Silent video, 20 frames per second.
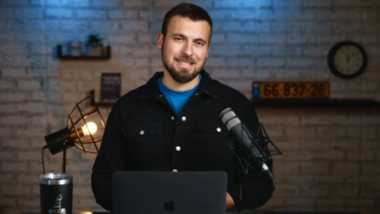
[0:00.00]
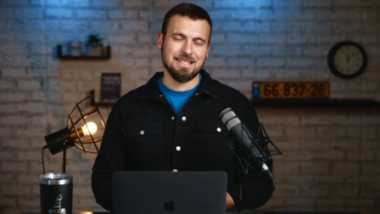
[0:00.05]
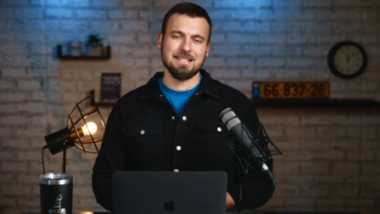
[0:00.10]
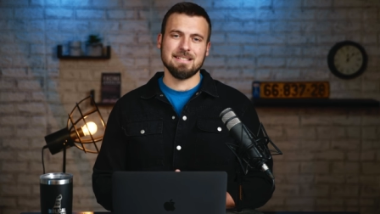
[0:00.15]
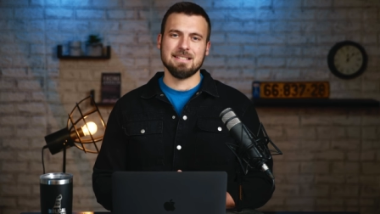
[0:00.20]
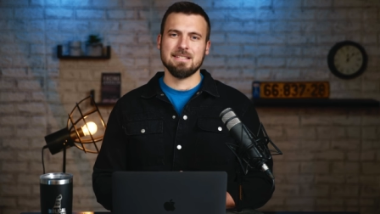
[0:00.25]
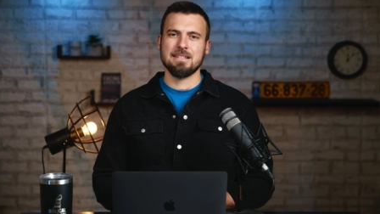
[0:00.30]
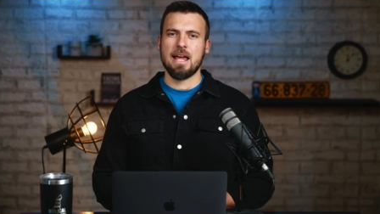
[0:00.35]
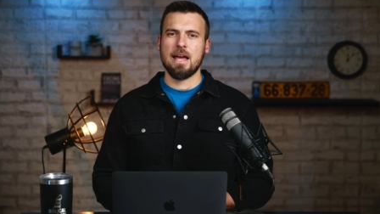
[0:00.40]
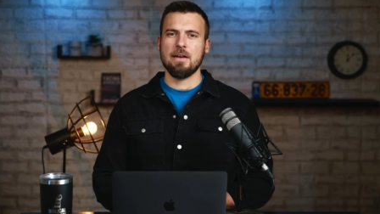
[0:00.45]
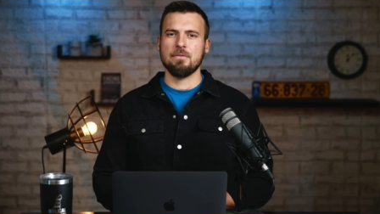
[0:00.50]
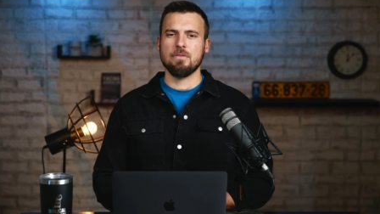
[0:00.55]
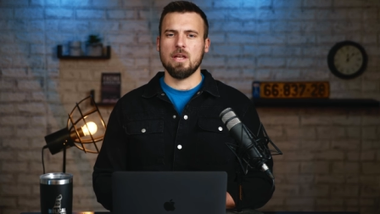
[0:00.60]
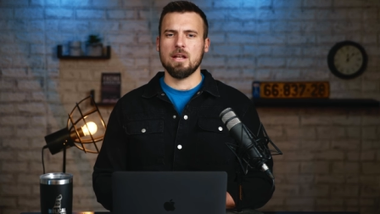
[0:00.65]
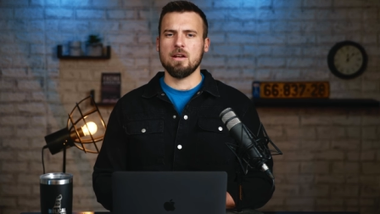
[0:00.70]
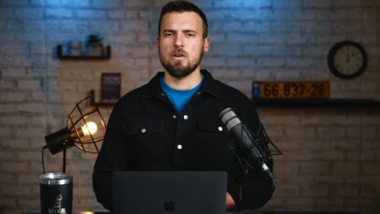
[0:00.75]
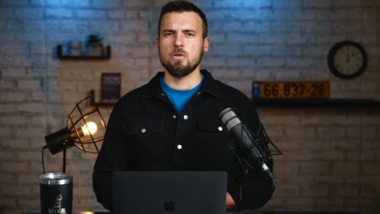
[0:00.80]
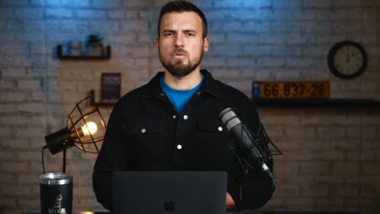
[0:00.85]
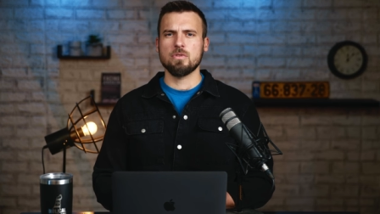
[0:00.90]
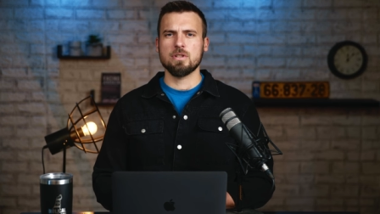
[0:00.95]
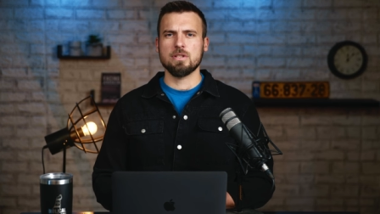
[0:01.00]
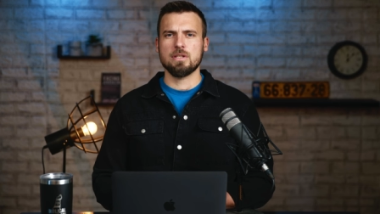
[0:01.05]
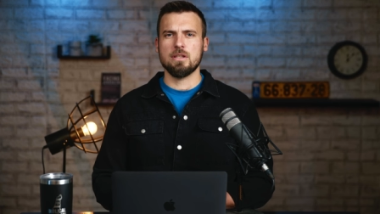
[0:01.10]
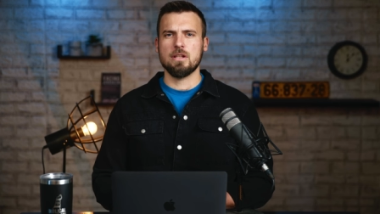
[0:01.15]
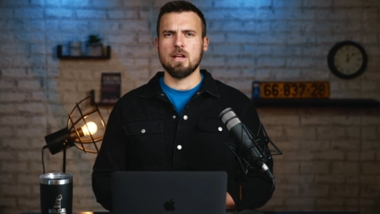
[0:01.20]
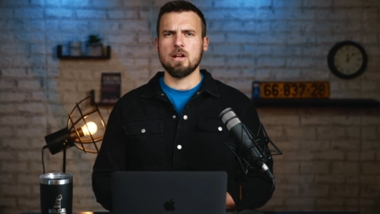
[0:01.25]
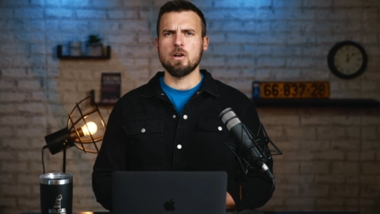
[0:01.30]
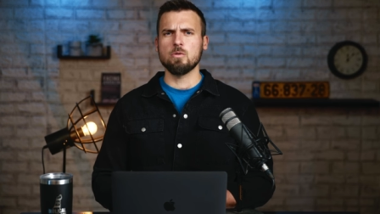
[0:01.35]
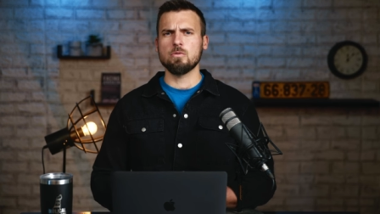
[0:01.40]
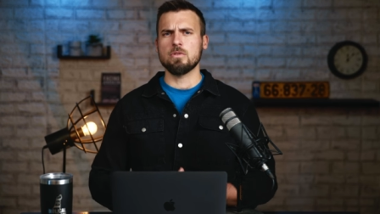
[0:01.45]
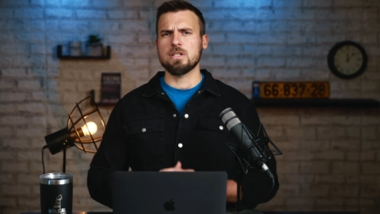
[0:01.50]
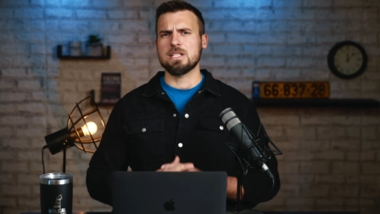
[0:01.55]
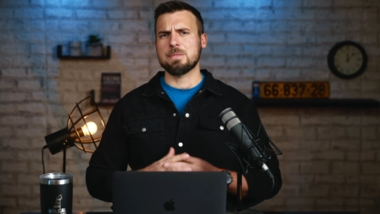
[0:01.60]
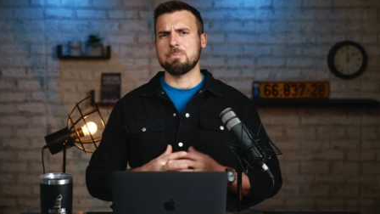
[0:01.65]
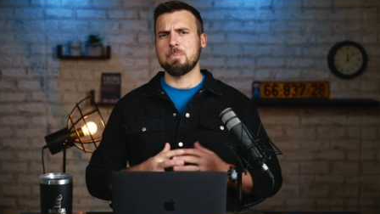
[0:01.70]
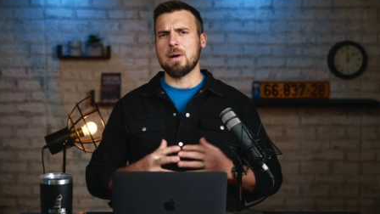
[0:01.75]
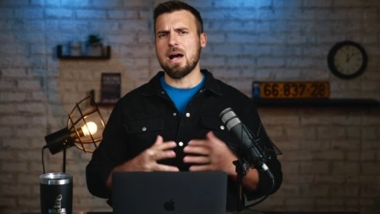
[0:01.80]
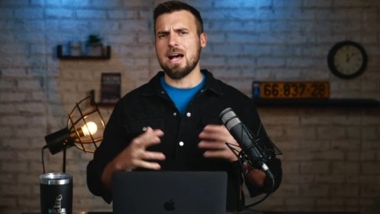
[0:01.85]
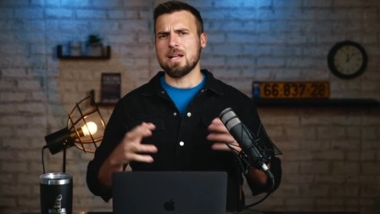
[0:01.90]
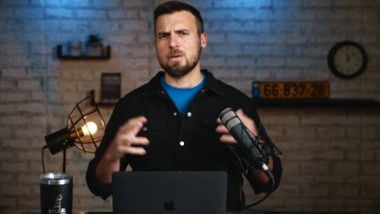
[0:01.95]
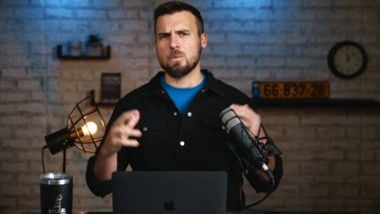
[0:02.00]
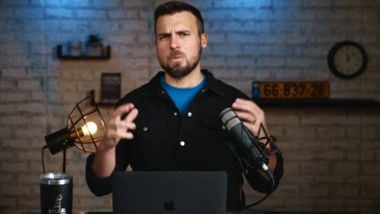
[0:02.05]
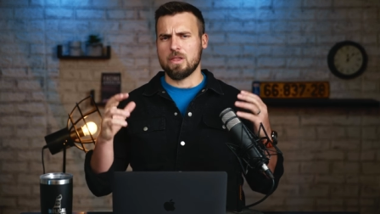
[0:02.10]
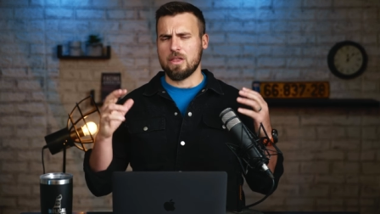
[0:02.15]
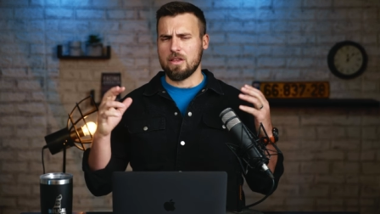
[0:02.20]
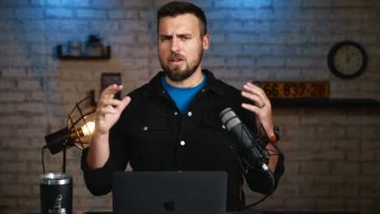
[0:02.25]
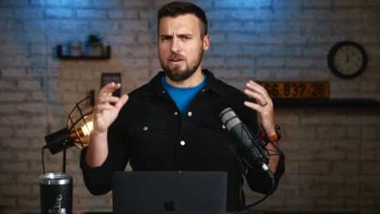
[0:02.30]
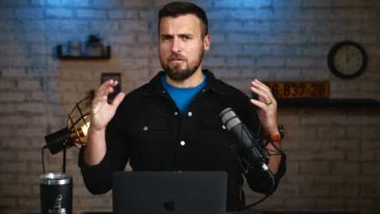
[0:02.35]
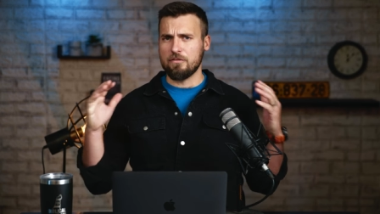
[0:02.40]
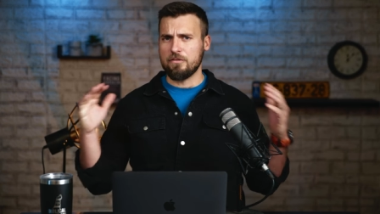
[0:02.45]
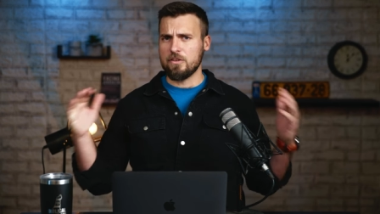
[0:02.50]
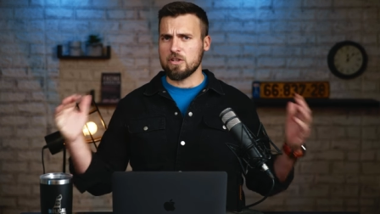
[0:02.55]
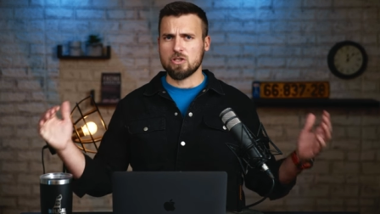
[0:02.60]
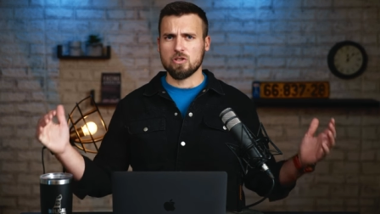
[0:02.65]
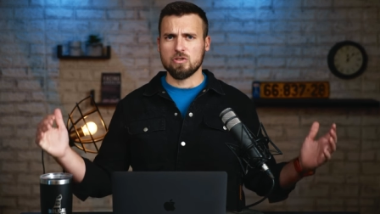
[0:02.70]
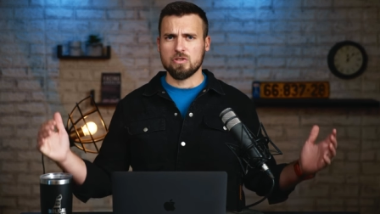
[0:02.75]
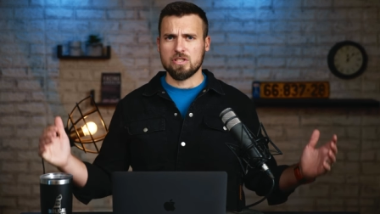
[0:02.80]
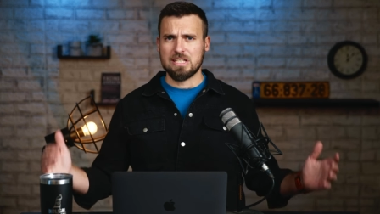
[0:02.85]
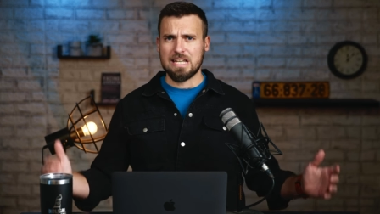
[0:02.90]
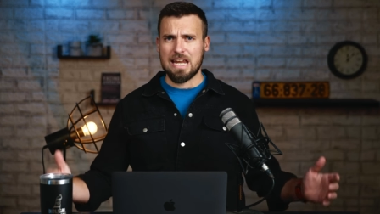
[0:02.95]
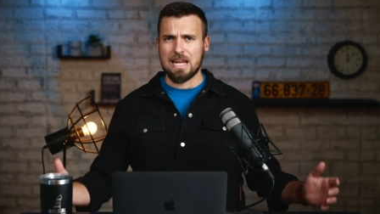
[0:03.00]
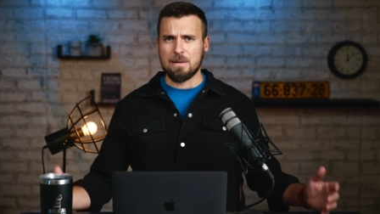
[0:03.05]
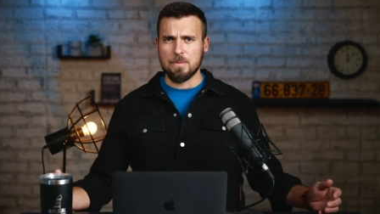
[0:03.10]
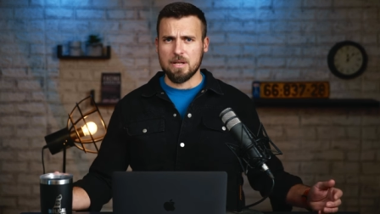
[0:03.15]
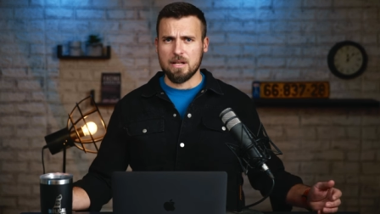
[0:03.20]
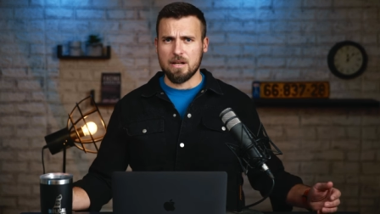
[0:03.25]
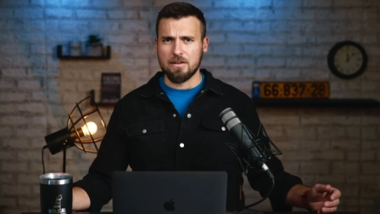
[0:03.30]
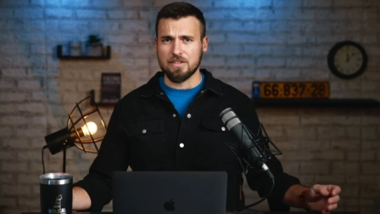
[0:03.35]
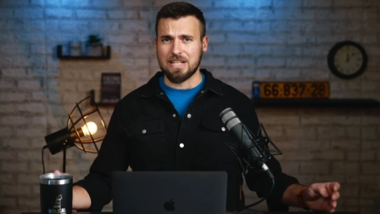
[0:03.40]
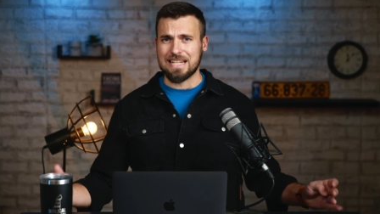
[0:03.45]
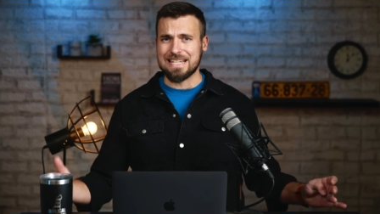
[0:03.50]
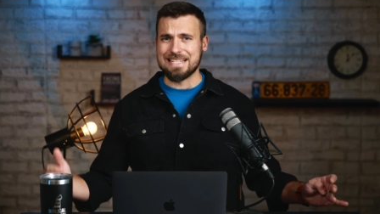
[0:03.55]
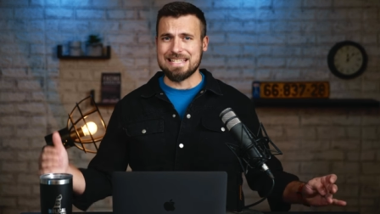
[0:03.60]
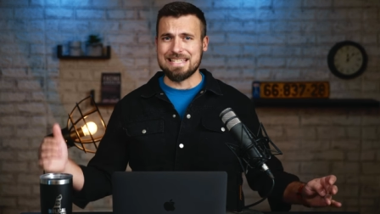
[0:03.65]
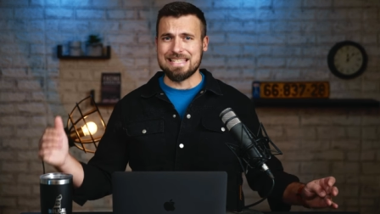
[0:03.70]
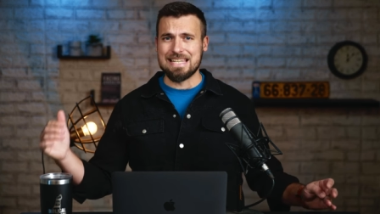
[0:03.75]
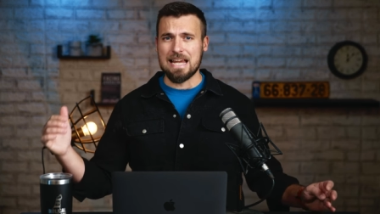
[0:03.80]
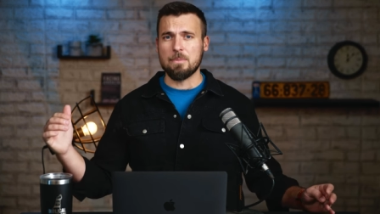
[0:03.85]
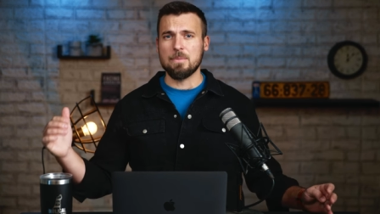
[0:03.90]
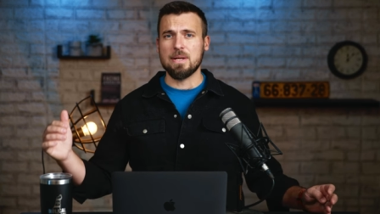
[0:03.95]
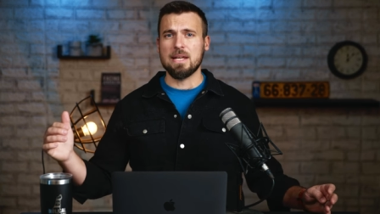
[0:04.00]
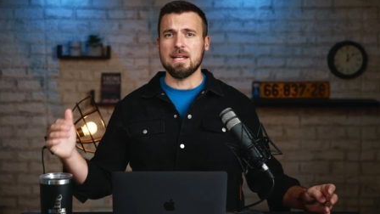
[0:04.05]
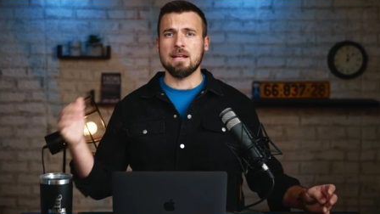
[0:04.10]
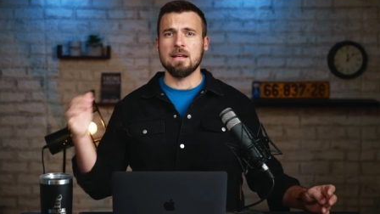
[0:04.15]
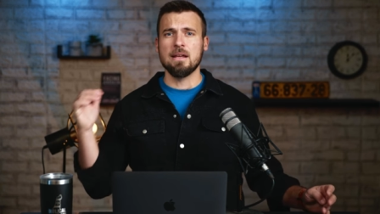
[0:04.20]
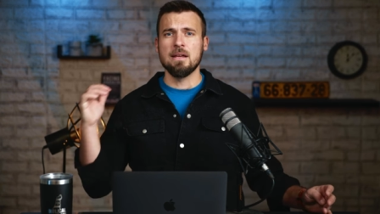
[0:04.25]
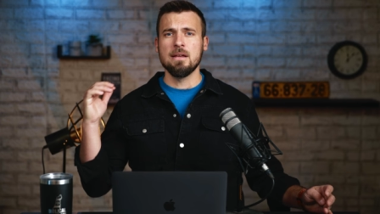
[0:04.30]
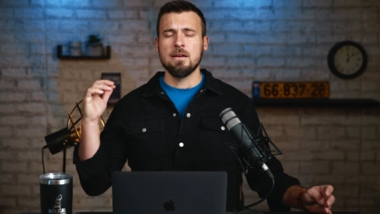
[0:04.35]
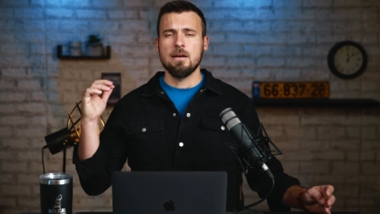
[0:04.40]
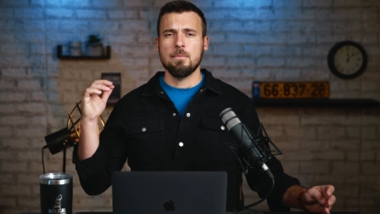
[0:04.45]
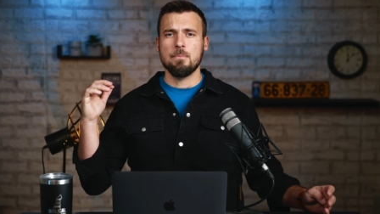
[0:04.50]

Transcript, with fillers: doesn't have they don't they don't respond with an official statement of condemning